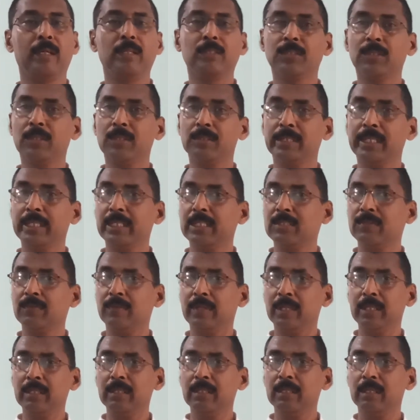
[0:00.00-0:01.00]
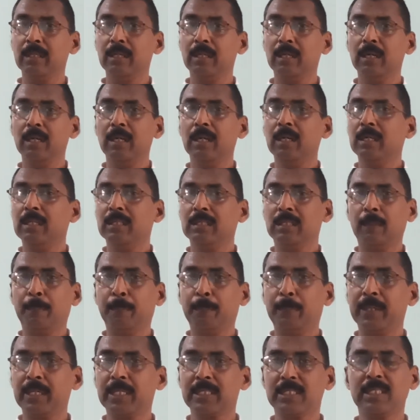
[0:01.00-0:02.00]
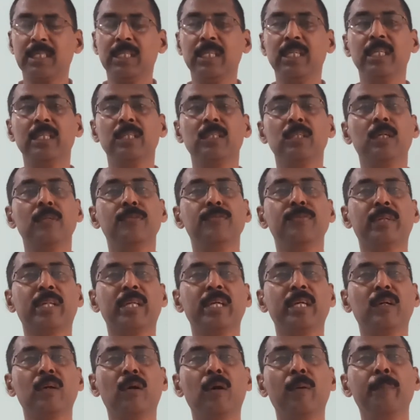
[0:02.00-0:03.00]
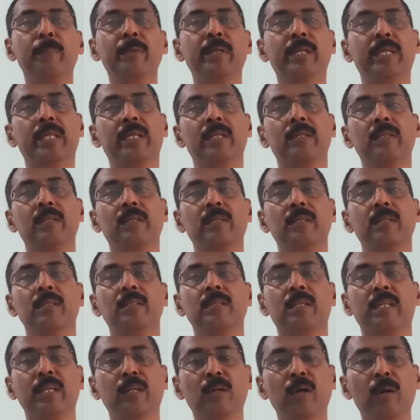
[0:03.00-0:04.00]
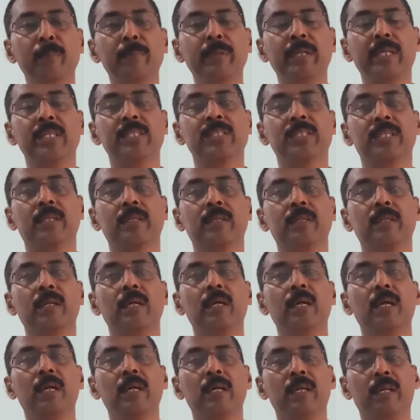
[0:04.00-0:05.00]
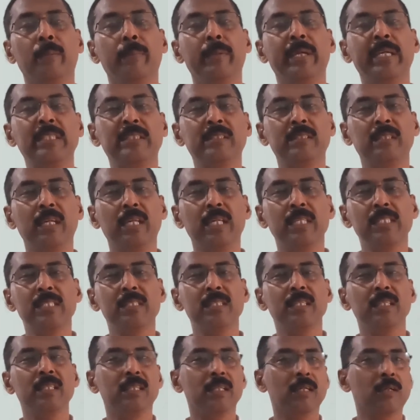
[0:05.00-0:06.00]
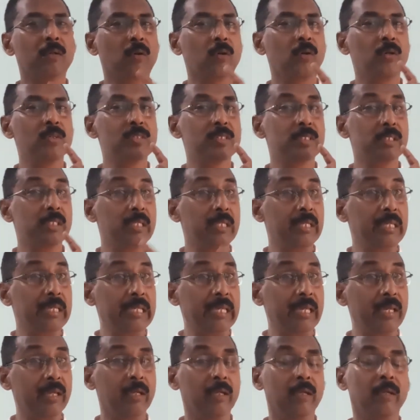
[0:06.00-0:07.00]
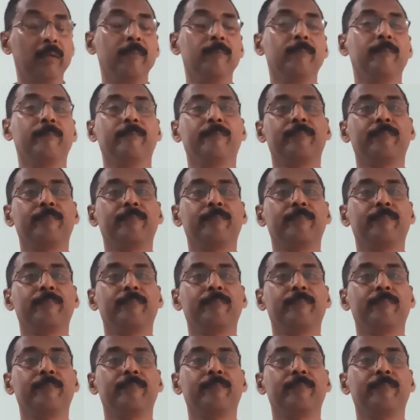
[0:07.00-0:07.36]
So that is why the percentage of recombination remains less in the cross A,